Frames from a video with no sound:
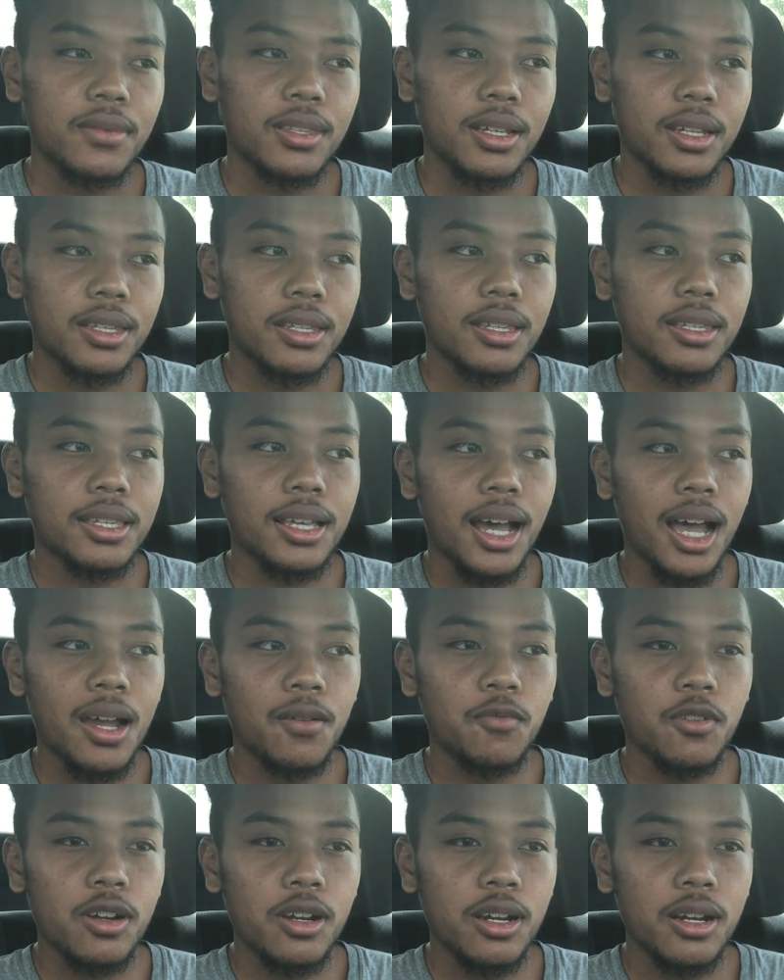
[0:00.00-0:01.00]
It's a
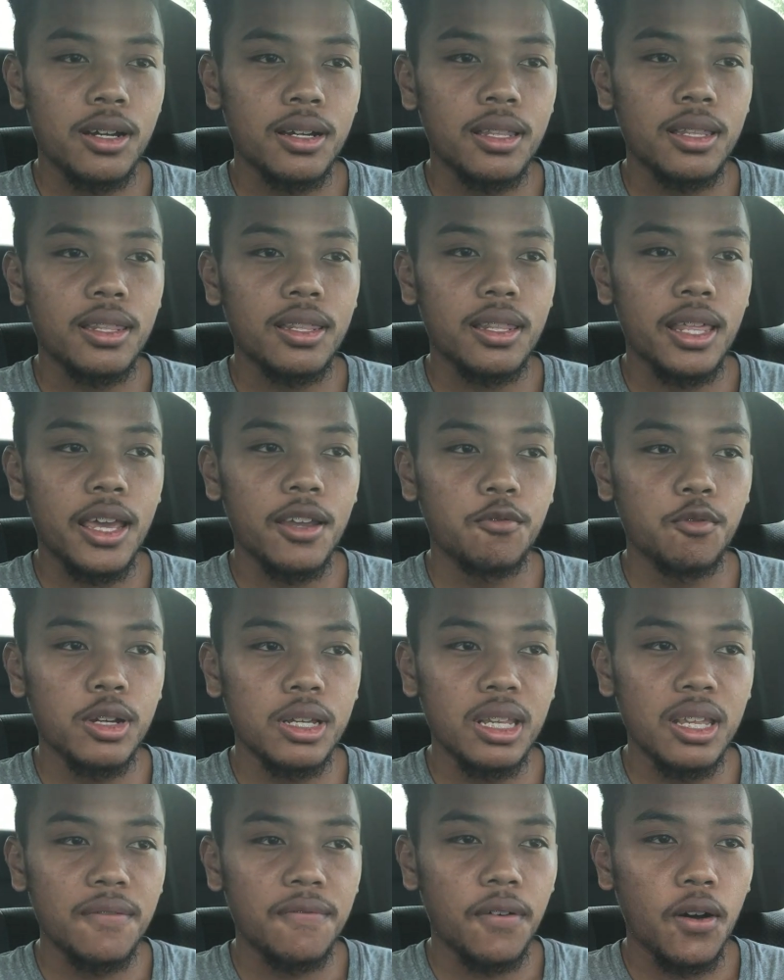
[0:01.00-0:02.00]
time where they
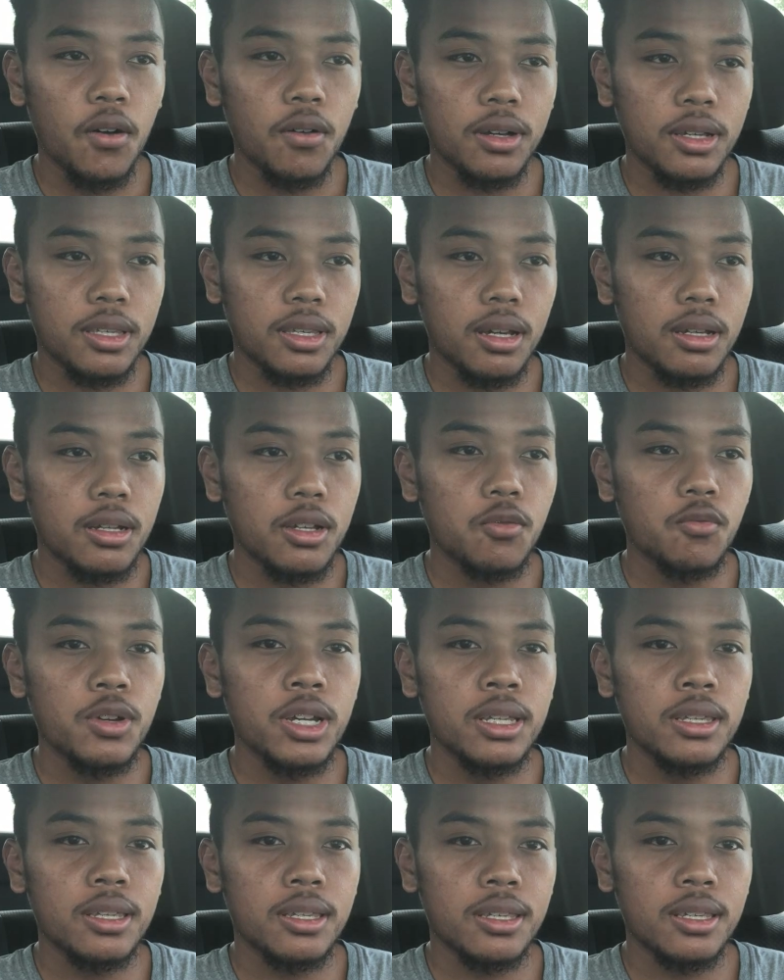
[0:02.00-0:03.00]
really focus on their
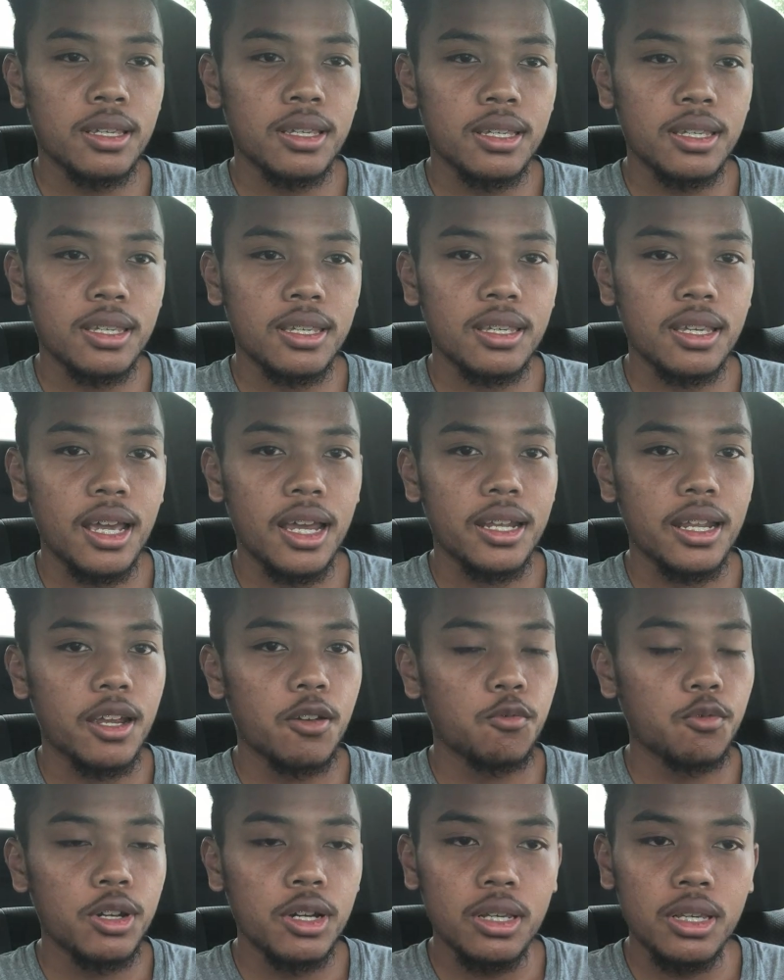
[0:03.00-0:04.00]
weaknesses and they
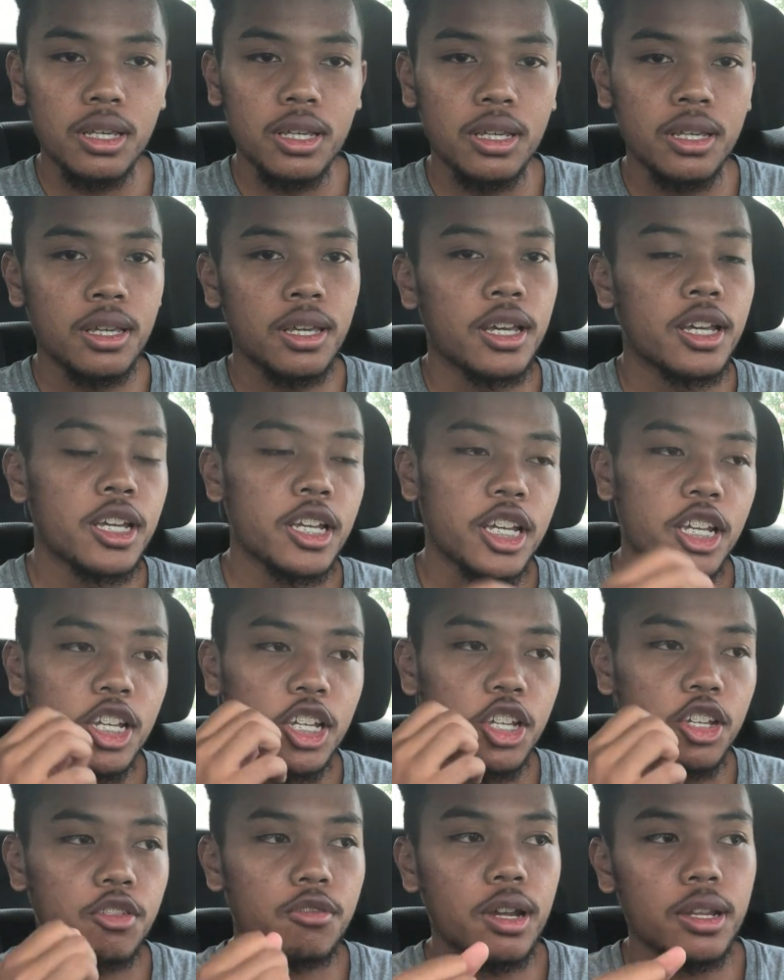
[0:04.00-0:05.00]
really
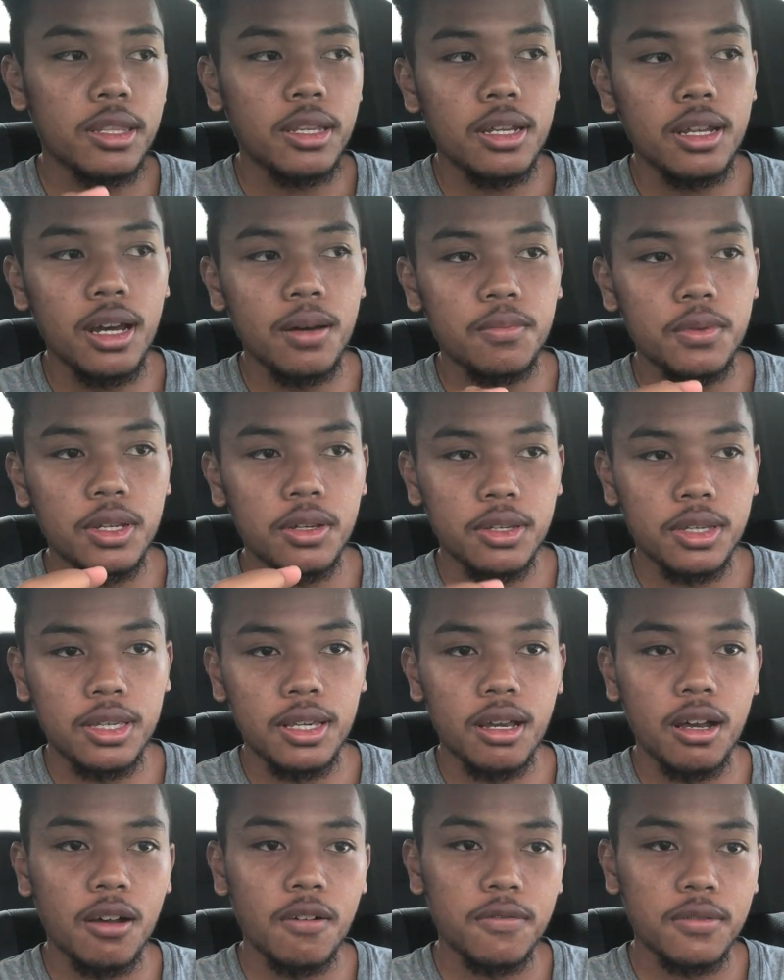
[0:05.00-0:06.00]
strengthen up
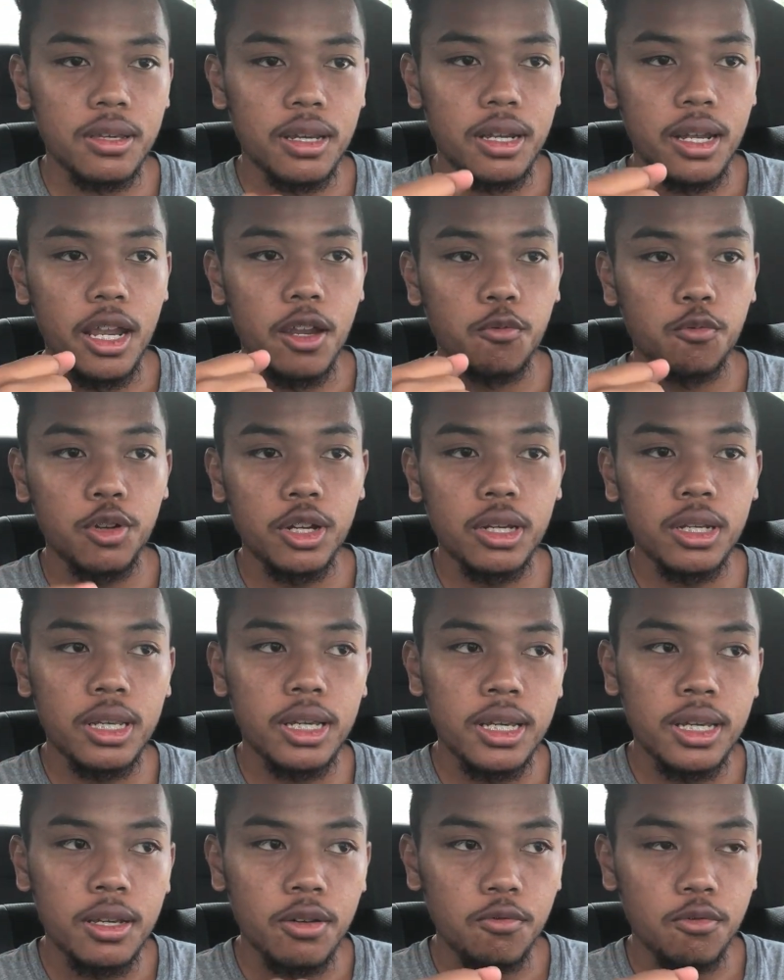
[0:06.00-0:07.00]
themselves and they
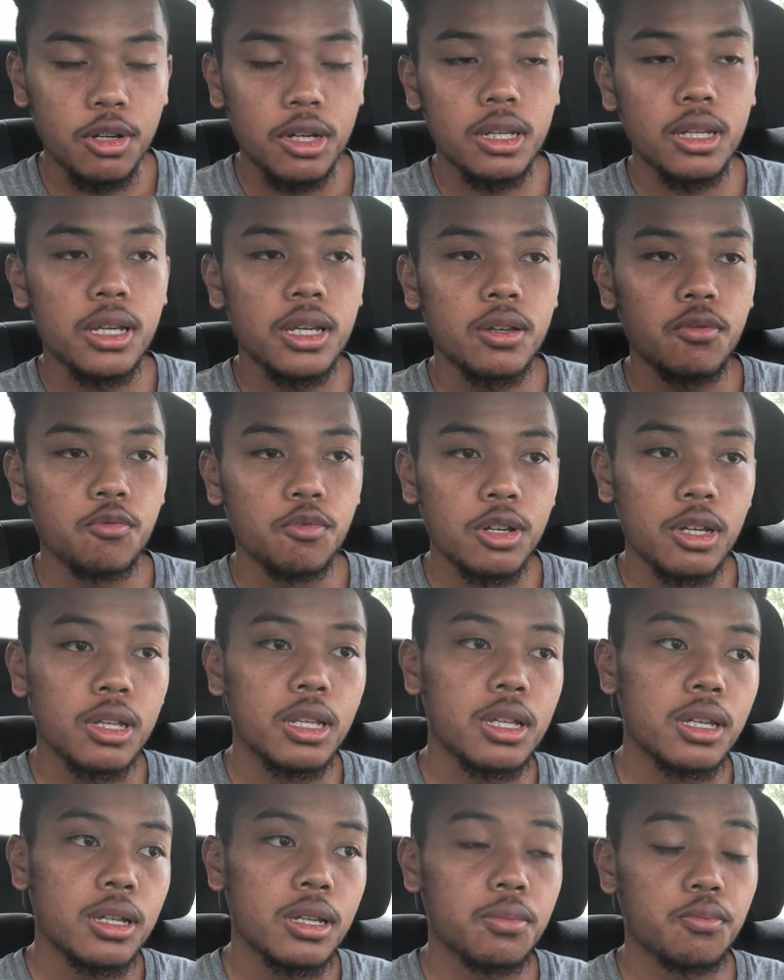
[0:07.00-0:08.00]
really
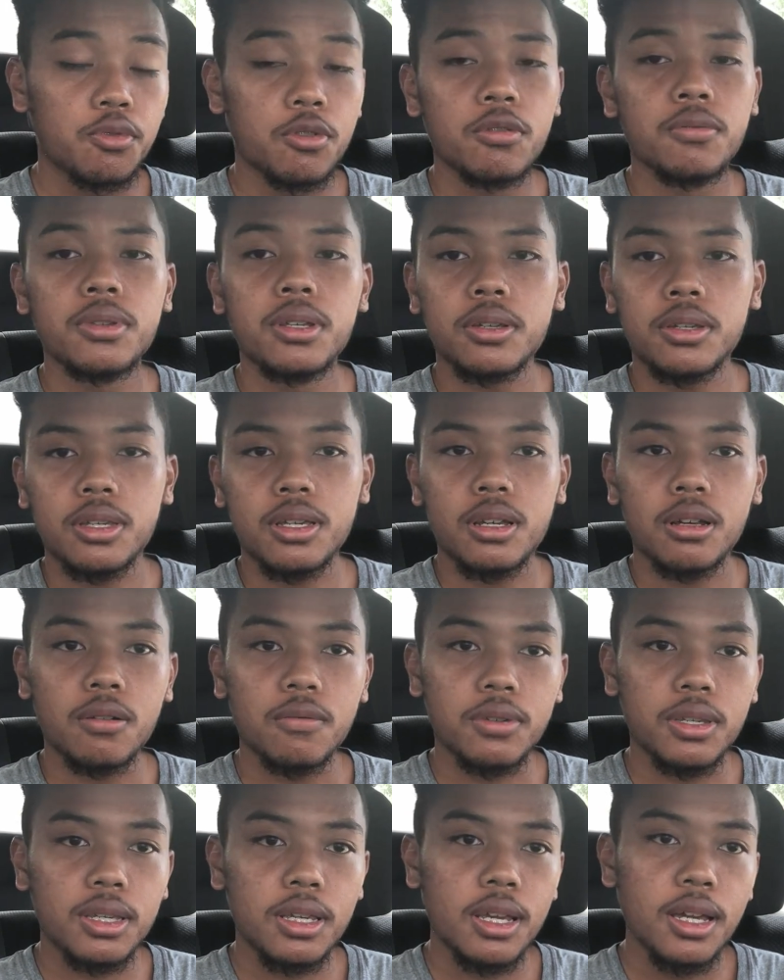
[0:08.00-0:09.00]
improve
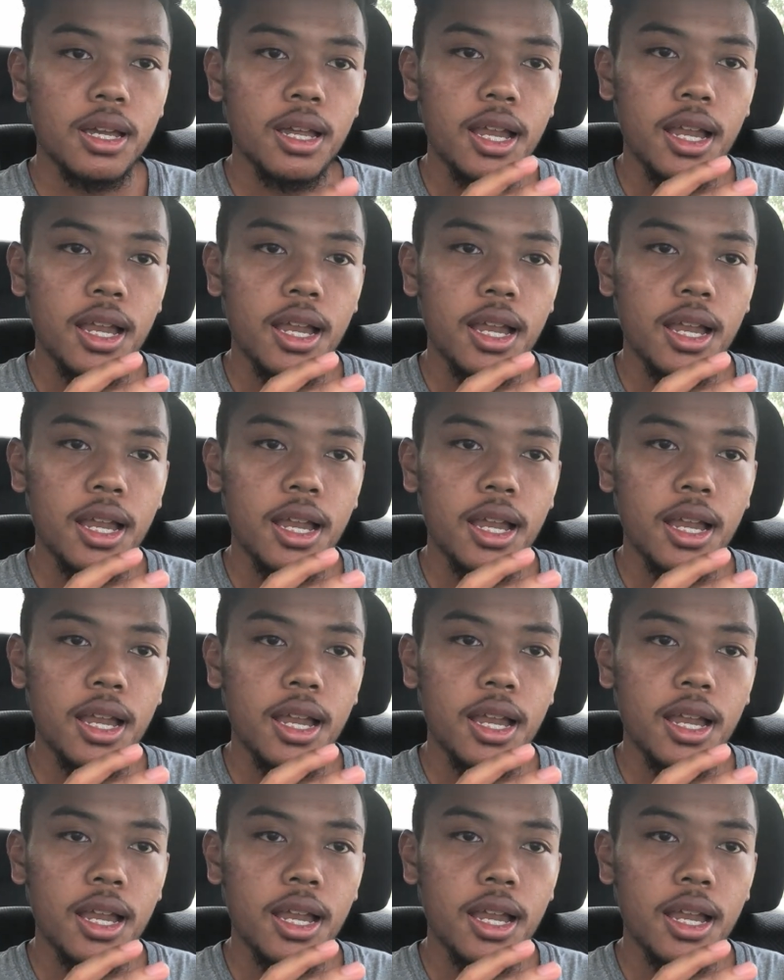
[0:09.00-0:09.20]
themselves.